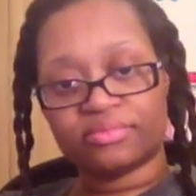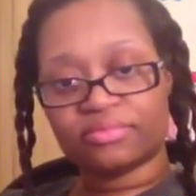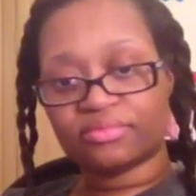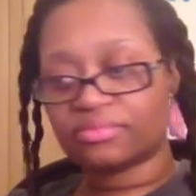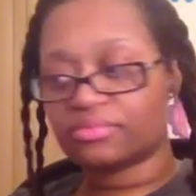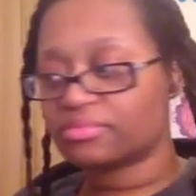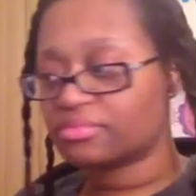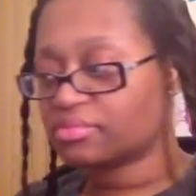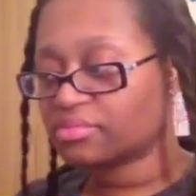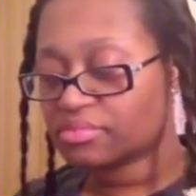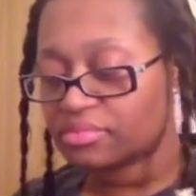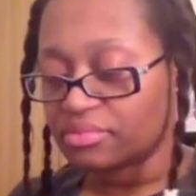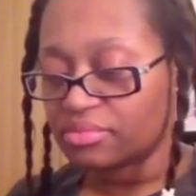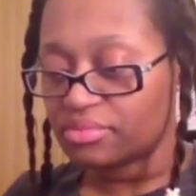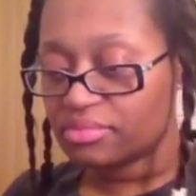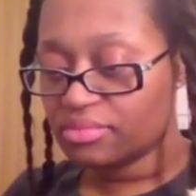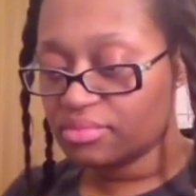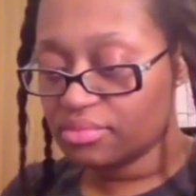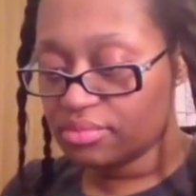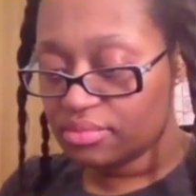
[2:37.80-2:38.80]

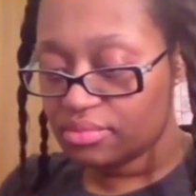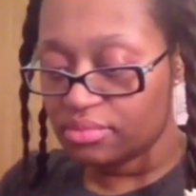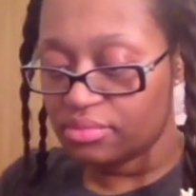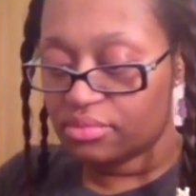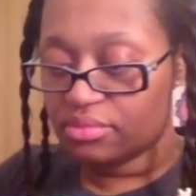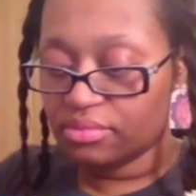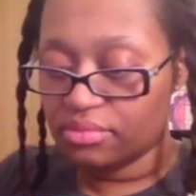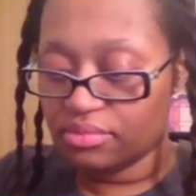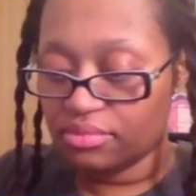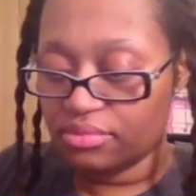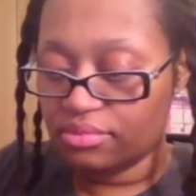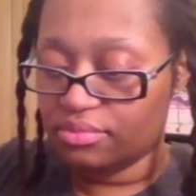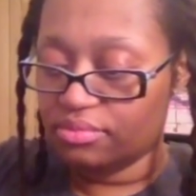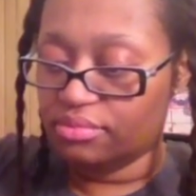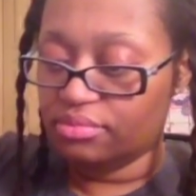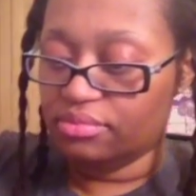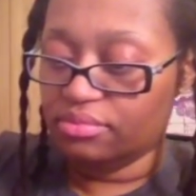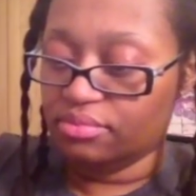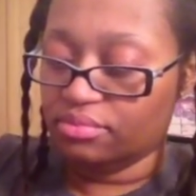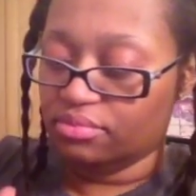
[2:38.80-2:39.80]

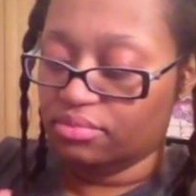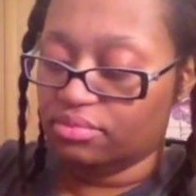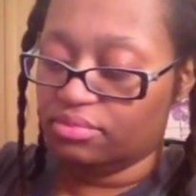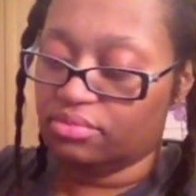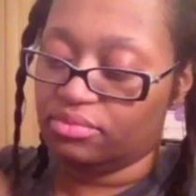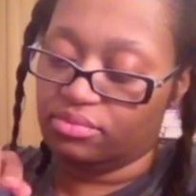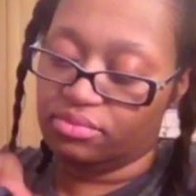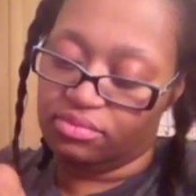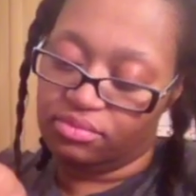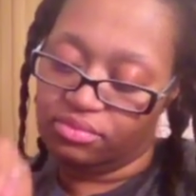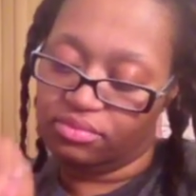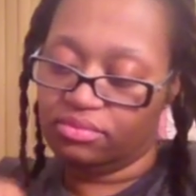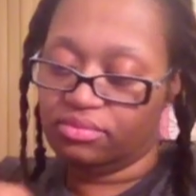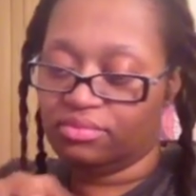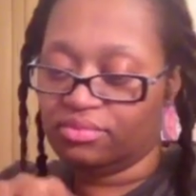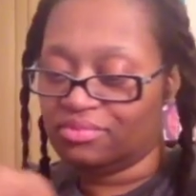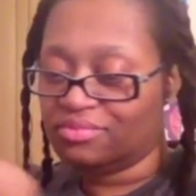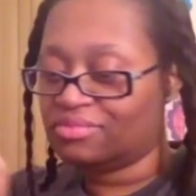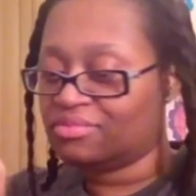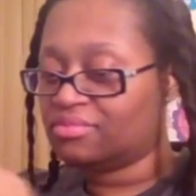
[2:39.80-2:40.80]

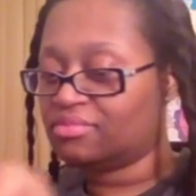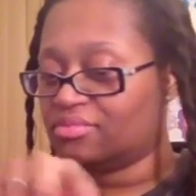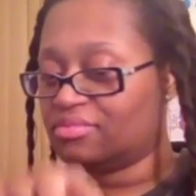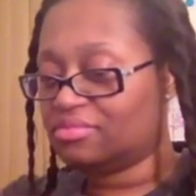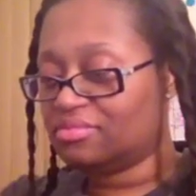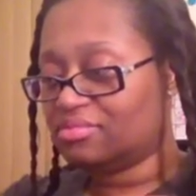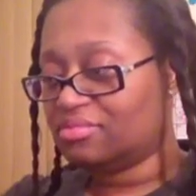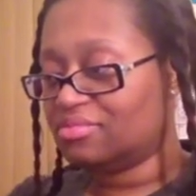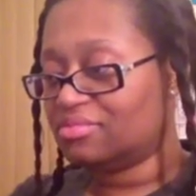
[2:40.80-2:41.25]
[no speech]